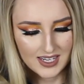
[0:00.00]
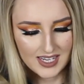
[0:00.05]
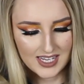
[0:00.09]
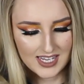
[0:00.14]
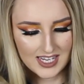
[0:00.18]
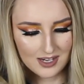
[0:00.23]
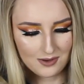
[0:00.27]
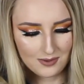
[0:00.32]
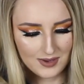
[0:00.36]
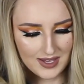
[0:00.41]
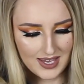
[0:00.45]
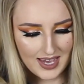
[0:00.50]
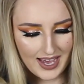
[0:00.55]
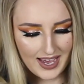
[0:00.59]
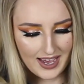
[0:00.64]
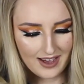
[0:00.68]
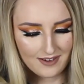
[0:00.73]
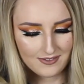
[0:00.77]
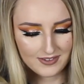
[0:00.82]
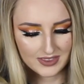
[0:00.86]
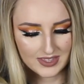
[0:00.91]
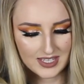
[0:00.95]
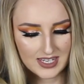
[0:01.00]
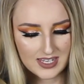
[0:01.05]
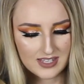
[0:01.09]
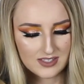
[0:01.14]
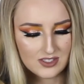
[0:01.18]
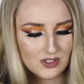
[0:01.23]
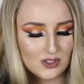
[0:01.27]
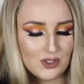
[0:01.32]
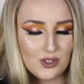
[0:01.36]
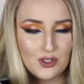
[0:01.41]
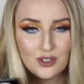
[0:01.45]
Here we have
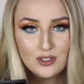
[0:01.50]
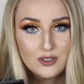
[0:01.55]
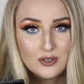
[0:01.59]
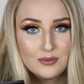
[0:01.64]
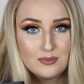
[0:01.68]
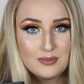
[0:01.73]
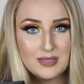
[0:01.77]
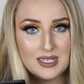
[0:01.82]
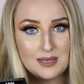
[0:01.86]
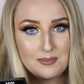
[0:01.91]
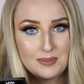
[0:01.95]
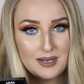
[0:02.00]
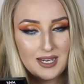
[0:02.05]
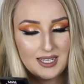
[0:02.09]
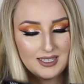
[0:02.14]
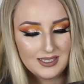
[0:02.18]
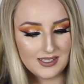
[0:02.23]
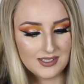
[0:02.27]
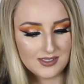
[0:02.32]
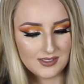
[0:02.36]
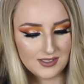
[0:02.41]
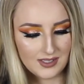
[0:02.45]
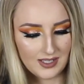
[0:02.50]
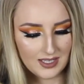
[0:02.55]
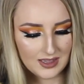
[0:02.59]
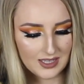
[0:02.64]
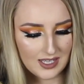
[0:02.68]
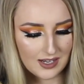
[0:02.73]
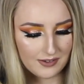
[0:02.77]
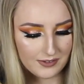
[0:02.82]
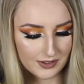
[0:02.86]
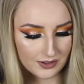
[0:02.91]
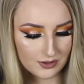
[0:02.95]
these two little mini palettes, and I
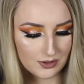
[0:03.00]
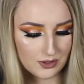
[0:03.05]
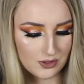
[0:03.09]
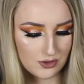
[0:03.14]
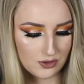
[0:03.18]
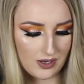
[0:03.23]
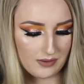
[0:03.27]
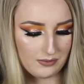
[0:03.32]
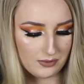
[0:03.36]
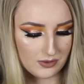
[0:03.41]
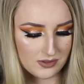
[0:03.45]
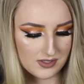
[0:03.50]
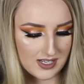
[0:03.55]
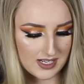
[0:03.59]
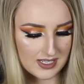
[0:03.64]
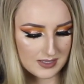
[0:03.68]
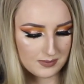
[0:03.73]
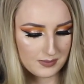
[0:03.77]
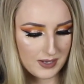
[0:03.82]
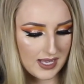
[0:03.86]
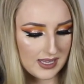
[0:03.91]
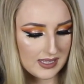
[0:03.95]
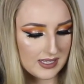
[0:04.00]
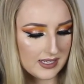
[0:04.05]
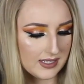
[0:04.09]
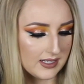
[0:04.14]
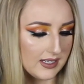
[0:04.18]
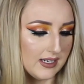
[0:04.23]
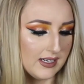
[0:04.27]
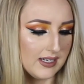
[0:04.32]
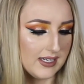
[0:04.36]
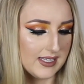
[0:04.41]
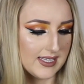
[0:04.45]
love a good travel size
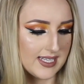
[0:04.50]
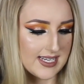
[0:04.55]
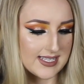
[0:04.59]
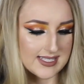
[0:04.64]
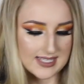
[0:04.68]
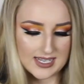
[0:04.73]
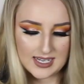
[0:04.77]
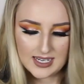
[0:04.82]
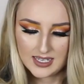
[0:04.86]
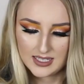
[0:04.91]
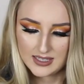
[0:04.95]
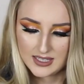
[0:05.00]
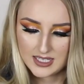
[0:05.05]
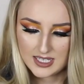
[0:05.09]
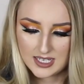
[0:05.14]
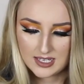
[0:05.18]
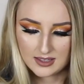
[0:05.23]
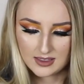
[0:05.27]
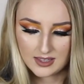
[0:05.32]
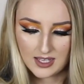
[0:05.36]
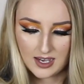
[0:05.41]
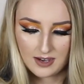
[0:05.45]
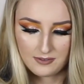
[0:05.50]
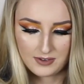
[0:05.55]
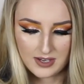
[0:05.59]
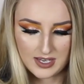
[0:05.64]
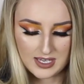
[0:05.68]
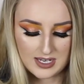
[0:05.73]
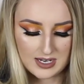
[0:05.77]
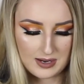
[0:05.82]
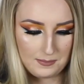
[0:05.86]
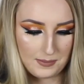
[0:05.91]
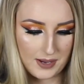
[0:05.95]
palette. These are the Love
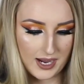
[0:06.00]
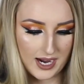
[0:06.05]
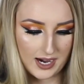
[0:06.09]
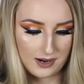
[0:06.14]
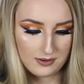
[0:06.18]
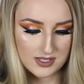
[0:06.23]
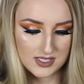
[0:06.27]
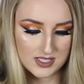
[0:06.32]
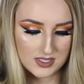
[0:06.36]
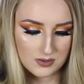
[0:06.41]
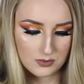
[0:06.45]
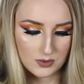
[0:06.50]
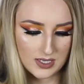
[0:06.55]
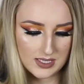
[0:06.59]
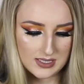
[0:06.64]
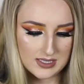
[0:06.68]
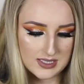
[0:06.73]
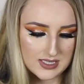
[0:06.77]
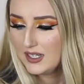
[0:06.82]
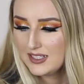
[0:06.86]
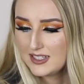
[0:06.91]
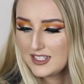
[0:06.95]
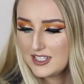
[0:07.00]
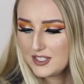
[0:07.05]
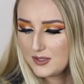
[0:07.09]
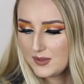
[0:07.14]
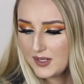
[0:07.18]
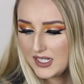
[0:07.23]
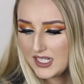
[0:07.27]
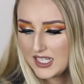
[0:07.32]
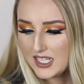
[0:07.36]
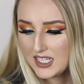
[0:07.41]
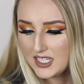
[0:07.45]
in Paris one. This
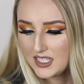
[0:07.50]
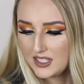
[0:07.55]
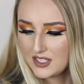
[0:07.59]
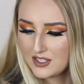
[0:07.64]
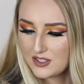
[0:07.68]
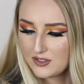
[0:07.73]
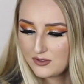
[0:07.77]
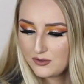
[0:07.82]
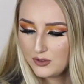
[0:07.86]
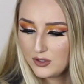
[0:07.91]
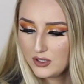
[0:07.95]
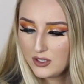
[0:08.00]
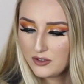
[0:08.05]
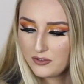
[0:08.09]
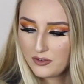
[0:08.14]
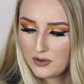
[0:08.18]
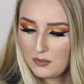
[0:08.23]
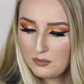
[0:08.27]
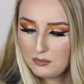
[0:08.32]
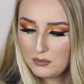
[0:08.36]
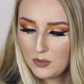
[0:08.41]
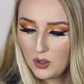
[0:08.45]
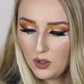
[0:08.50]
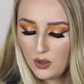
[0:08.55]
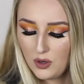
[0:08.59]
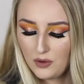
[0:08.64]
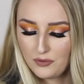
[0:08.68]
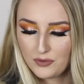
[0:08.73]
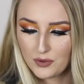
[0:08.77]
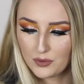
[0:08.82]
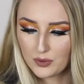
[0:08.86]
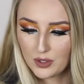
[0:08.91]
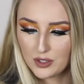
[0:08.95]
one here is full of
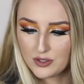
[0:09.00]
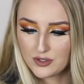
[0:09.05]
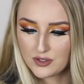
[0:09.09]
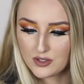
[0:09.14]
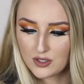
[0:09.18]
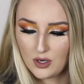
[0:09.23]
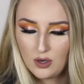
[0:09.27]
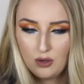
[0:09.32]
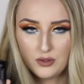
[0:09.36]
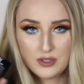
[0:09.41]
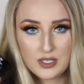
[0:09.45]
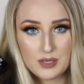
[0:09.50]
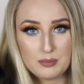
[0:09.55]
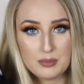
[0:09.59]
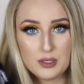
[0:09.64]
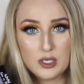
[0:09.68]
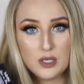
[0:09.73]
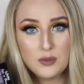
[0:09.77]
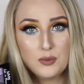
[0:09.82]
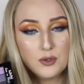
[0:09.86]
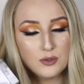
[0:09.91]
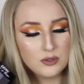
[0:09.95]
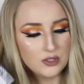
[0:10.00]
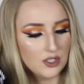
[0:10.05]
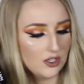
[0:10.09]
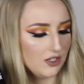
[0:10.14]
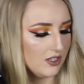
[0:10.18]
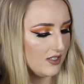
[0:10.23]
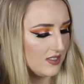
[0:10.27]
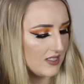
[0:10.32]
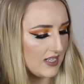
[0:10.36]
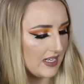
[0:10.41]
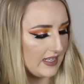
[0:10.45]
mauve, rose gold, and purple
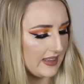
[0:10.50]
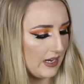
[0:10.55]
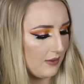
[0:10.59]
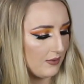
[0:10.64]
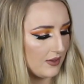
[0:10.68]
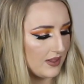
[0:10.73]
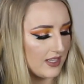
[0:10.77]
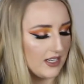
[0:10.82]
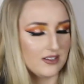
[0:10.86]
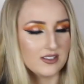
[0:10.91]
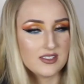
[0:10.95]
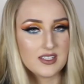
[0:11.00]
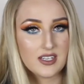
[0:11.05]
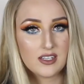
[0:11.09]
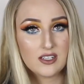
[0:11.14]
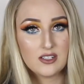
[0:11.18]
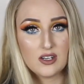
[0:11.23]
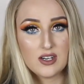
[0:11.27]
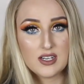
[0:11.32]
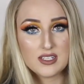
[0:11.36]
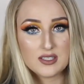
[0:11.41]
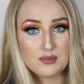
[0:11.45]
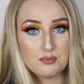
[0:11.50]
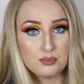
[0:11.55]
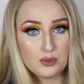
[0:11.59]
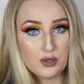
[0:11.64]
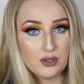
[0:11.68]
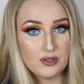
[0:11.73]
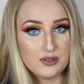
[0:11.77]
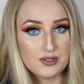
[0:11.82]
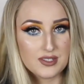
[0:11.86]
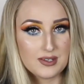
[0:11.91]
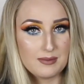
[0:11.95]
tones, and that one there is like a nice
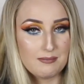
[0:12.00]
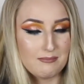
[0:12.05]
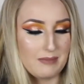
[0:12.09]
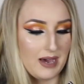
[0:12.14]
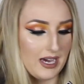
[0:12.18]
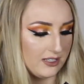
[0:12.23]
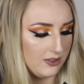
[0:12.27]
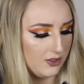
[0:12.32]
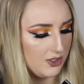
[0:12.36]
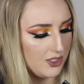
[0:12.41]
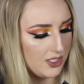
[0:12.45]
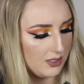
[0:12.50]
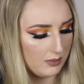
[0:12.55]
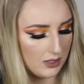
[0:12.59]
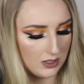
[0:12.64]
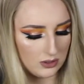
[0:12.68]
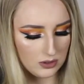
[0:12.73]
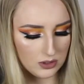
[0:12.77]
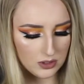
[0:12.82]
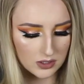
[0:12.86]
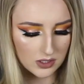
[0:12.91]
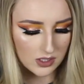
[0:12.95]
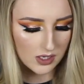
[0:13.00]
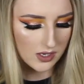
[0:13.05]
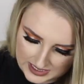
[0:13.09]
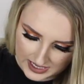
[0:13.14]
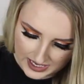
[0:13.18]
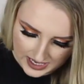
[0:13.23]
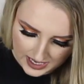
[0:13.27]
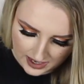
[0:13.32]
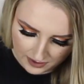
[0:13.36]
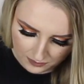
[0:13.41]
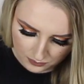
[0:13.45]
bronze, matte, and shimmer look.
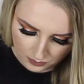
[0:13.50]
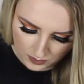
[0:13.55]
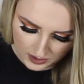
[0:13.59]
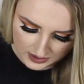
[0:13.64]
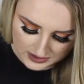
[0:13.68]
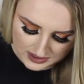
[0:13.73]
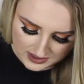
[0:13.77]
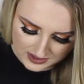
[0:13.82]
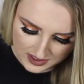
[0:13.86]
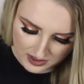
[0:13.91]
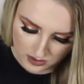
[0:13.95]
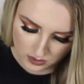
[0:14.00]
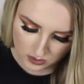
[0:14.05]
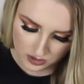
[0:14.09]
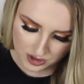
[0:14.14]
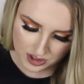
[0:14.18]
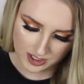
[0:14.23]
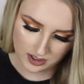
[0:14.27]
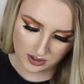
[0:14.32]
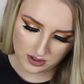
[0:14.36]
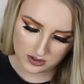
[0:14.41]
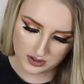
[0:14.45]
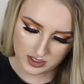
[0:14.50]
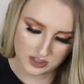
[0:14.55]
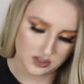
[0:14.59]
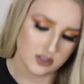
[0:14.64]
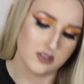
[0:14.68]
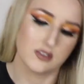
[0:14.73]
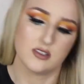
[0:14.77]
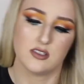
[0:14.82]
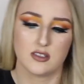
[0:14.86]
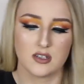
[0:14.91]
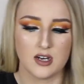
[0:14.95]
I have one single shadow
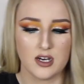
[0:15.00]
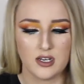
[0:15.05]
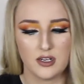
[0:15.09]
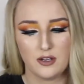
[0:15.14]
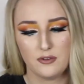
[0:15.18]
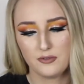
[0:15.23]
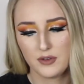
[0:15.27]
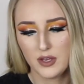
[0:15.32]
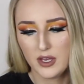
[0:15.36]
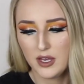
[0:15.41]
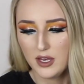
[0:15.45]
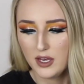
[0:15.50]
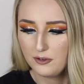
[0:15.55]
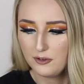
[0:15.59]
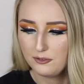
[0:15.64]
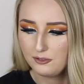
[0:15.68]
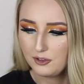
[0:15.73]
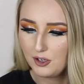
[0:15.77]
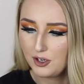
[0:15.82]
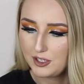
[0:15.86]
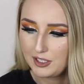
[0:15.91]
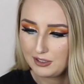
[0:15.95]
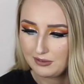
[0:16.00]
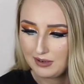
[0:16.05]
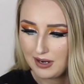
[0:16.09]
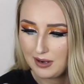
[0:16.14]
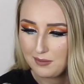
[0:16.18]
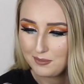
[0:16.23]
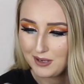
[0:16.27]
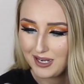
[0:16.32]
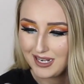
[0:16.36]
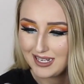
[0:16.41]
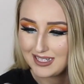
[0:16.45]
that's just kind of floating
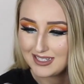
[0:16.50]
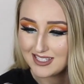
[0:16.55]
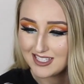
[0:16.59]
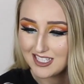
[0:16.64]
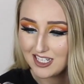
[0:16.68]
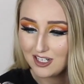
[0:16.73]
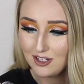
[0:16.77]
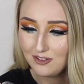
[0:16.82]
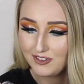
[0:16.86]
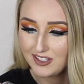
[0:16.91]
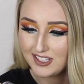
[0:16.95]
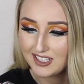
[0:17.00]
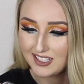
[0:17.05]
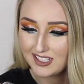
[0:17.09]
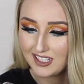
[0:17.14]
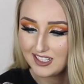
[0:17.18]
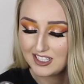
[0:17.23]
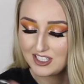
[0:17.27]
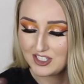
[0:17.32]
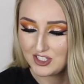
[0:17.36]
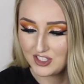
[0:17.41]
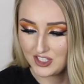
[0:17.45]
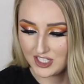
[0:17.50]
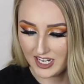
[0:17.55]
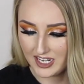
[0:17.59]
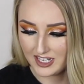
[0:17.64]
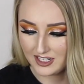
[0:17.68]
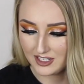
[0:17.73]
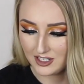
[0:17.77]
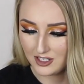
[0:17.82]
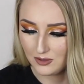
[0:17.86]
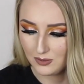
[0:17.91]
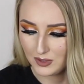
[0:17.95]
around by itself in the color
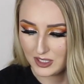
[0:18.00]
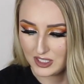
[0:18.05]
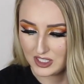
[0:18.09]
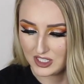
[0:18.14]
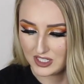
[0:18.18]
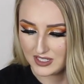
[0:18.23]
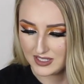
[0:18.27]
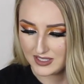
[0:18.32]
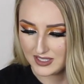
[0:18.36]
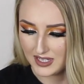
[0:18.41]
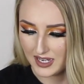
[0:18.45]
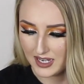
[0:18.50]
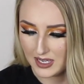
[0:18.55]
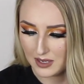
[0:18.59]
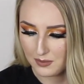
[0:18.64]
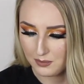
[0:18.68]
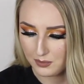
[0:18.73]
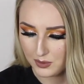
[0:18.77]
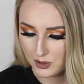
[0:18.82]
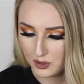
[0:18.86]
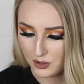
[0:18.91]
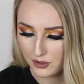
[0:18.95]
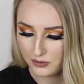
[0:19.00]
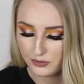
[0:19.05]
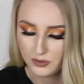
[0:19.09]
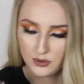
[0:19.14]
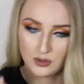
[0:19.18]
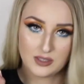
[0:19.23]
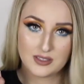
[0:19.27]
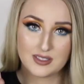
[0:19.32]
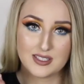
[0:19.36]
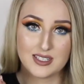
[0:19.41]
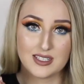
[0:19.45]
Jaded, which is a
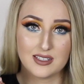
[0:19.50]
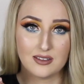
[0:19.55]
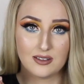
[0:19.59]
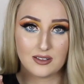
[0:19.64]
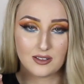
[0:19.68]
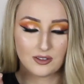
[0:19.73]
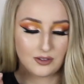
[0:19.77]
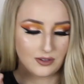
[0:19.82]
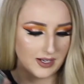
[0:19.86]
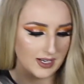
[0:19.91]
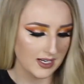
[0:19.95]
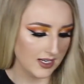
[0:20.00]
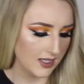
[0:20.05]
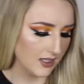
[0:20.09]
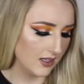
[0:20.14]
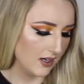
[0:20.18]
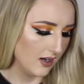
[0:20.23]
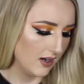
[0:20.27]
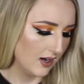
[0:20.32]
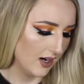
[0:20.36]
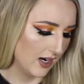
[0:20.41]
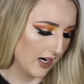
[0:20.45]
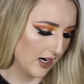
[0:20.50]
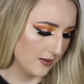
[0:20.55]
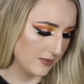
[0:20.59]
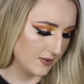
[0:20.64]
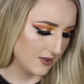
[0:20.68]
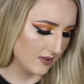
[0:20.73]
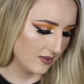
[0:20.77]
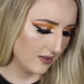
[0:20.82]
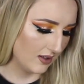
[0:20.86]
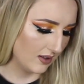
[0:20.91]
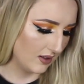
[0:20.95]
beautiful teal green. I
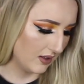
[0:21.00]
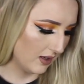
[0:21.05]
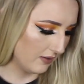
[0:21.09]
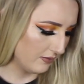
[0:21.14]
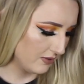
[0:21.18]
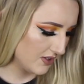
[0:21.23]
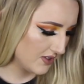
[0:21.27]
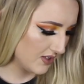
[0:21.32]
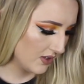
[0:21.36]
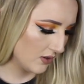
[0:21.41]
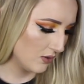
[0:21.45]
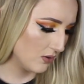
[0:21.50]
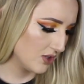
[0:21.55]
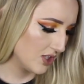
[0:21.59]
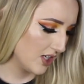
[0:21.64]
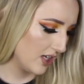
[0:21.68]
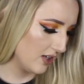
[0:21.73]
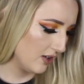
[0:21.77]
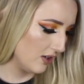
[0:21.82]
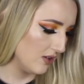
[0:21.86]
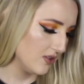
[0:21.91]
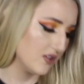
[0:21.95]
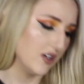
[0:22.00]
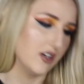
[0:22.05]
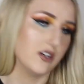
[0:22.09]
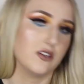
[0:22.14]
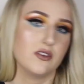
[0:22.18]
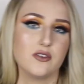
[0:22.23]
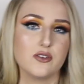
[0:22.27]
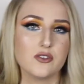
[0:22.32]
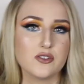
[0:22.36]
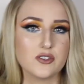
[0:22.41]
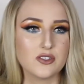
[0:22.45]
absolutely love the single shadows. I
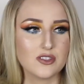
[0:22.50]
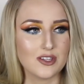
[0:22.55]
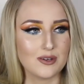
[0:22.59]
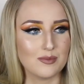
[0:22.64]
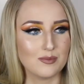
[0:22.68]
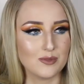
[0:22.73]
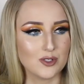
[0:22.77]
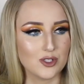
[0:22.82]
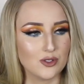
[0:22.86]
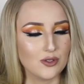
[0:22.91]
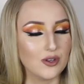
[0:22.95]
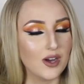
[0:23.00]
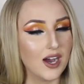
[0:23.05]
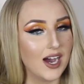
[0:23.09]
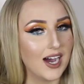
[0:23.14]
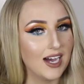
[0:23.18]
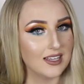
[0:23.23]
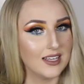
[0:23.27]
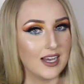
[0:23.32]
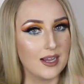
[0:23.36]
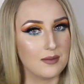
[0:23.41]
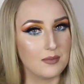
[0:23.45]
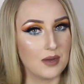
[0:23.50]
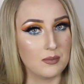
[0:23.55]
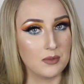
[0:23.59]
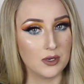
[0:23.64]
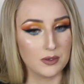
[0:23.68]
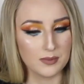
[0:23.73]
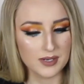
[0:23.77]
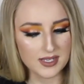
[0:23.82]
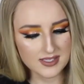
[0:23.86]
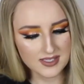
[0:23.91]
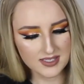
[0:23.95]
use them to highlight my
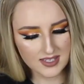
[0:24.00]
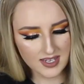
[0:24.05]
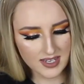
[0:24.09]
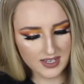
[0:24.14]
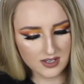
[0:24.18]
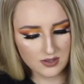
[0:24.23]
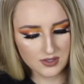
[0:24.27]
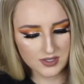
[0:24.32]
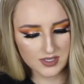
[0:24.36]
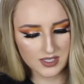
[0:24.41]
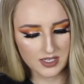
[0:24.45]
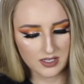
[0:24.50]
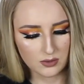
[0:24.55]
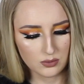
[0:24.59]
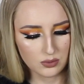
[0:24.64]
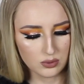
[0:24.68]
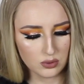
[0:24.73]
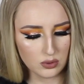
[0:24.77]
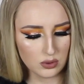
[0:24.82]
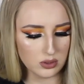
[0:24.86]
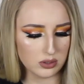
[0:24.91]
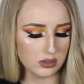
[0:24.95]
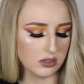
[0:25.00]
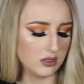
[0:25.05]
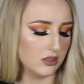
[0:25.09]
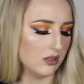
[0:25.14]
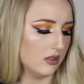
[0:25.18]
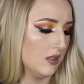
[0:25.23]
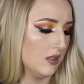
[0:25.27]
mermaid scales and whew,